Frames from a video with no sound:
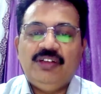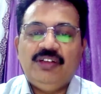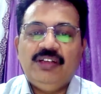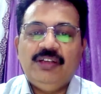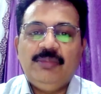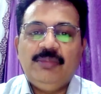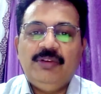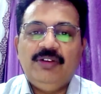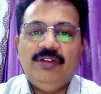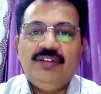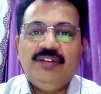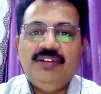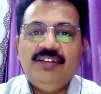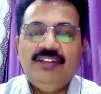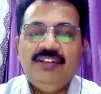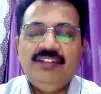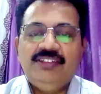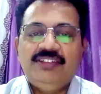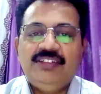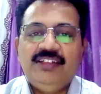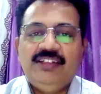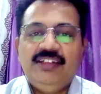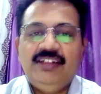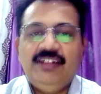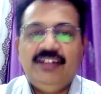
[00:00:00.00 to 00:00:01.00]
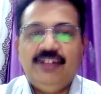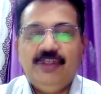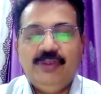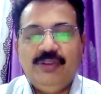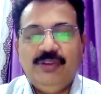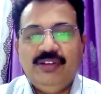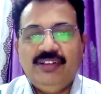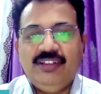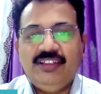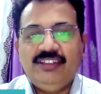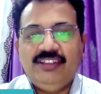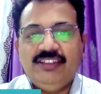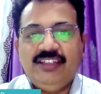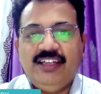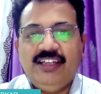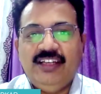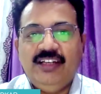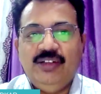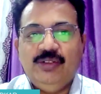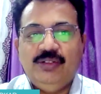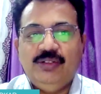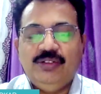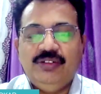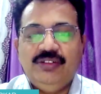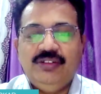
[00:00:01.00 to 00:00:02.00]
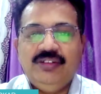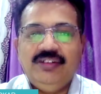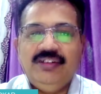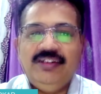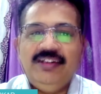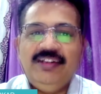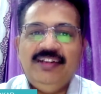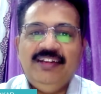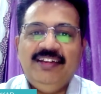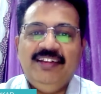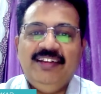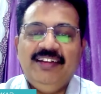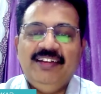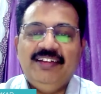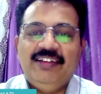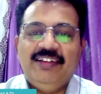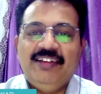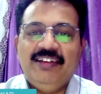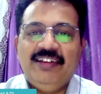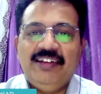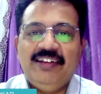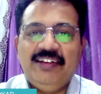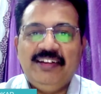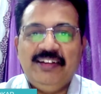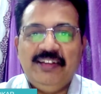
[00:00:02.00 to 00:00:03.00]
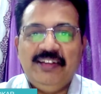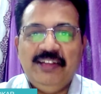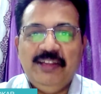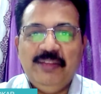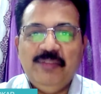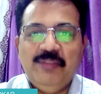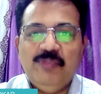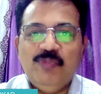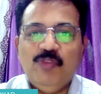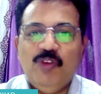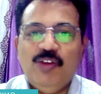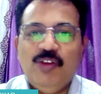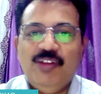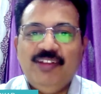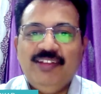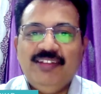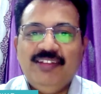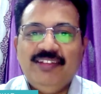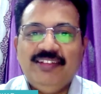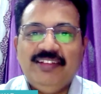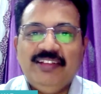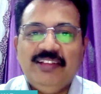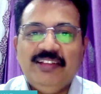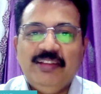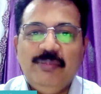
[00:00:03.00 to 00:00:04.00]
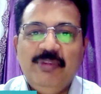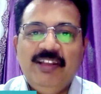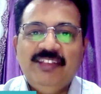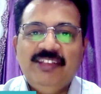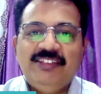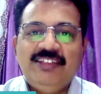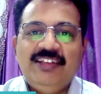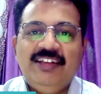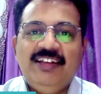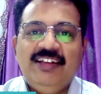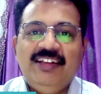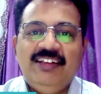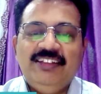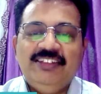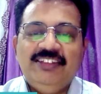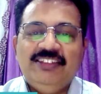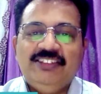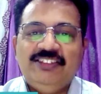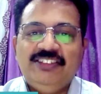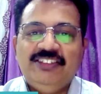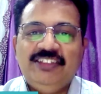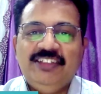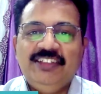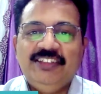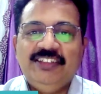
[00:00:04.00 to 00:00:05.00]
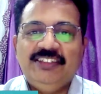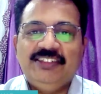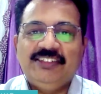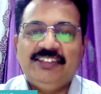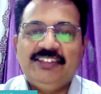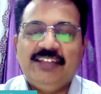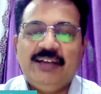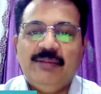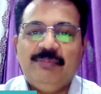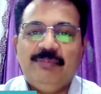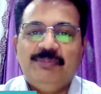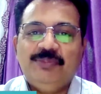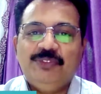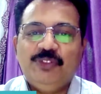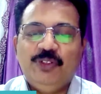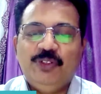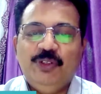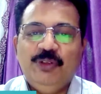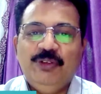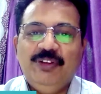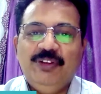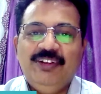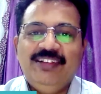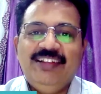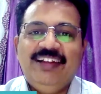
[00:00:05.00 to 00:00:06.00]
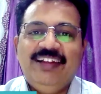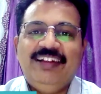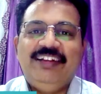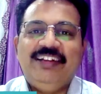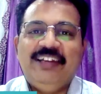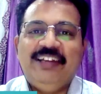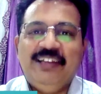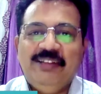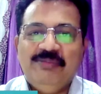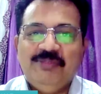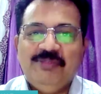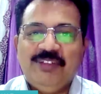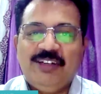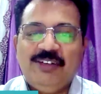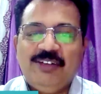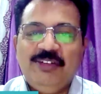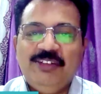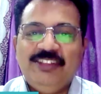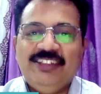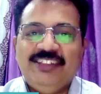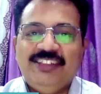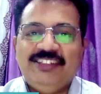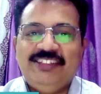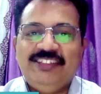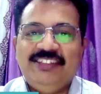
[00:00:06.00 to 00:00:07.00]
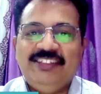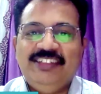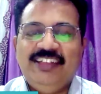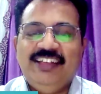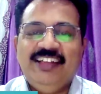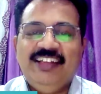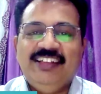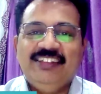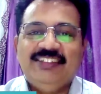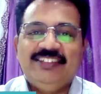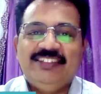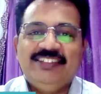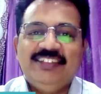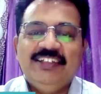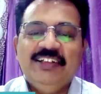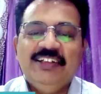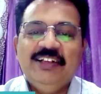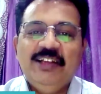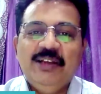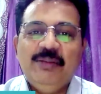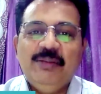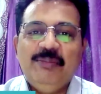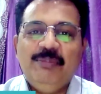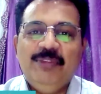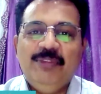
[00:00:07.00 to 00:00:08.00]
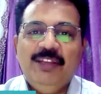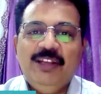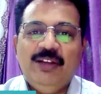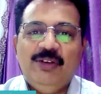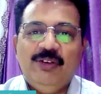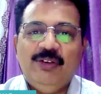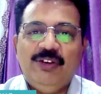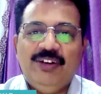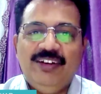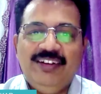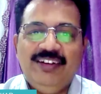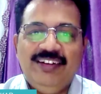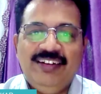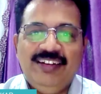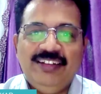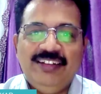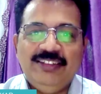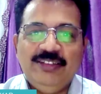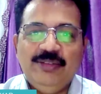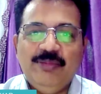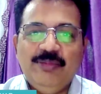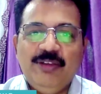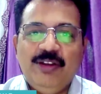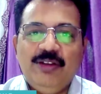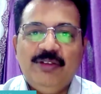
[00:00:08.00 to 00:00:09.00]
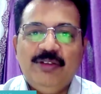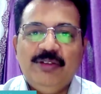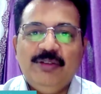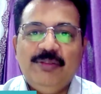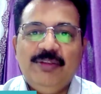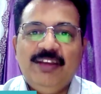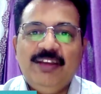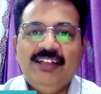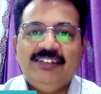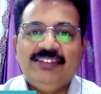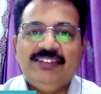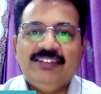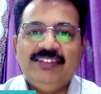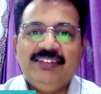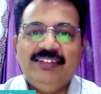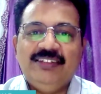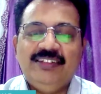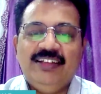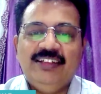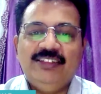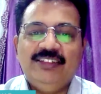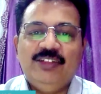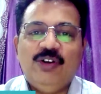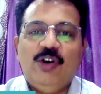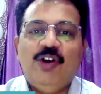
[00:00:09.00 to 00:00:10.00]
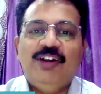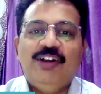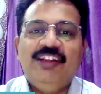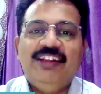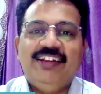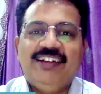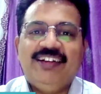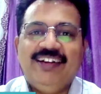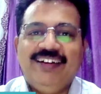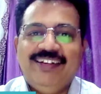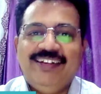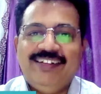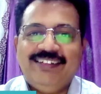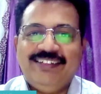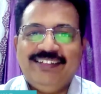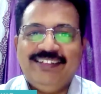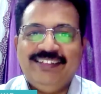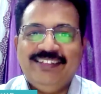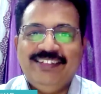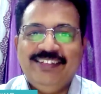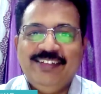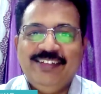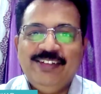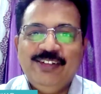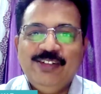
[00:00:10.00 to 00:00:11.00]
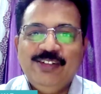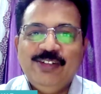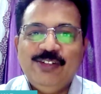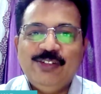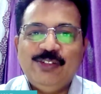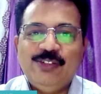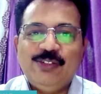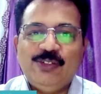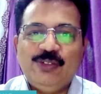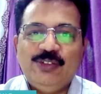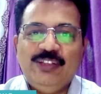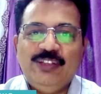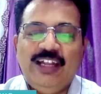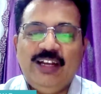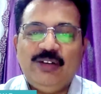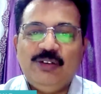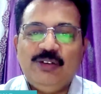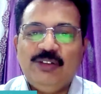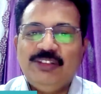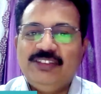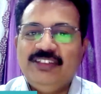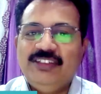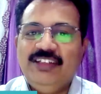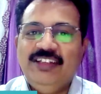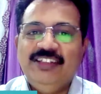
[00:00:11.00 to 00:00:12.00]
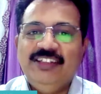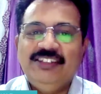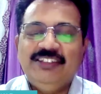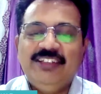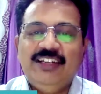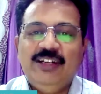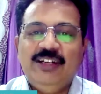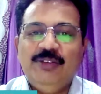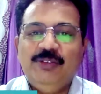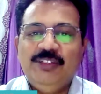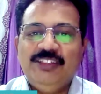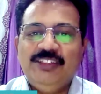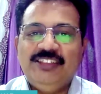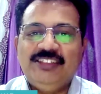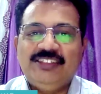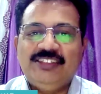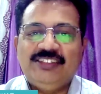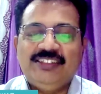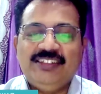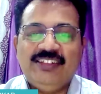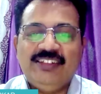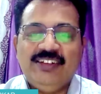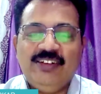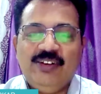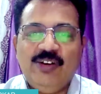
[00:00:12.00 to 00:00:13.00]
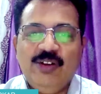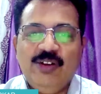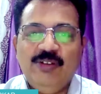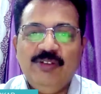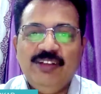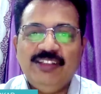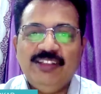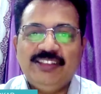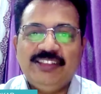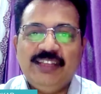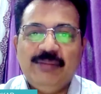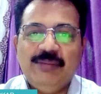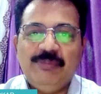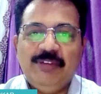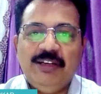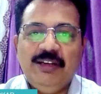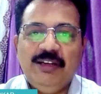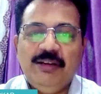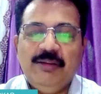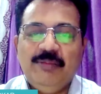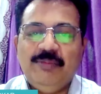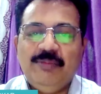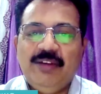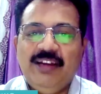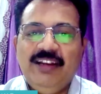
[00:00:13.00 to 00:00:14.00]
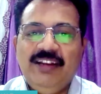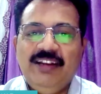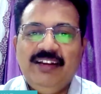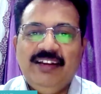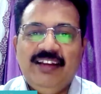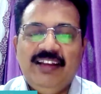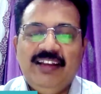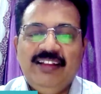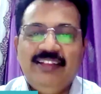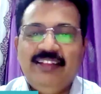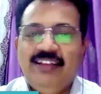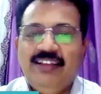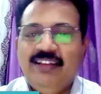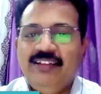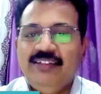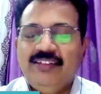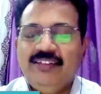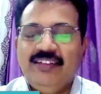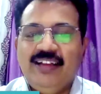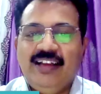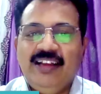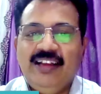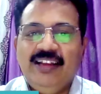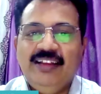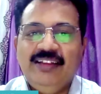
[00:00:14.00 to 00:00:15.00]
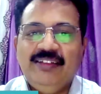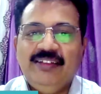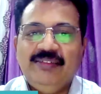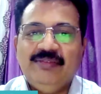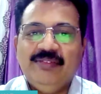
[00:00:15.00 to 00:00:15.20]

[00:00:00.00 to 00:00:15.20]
about the incident during the childhood, Indian cricket team won the Benson and Hedges Series Cup. So during that time, Ravi Shastri has been awarded as a man of the match as an Audi car. So that was the incident which always kept in mind. And then I